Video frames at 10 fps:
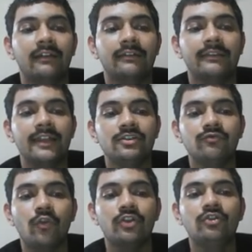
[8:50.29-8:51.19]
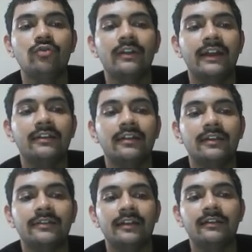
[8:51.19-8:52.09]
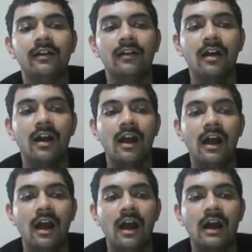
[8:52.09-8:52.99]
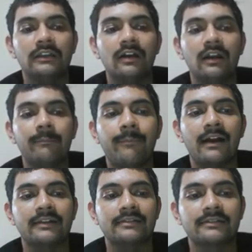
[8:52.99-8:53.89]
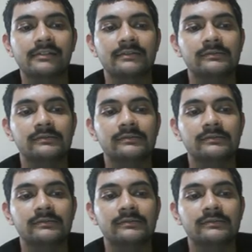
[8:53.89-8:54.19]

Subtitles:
then what you get, that the other parts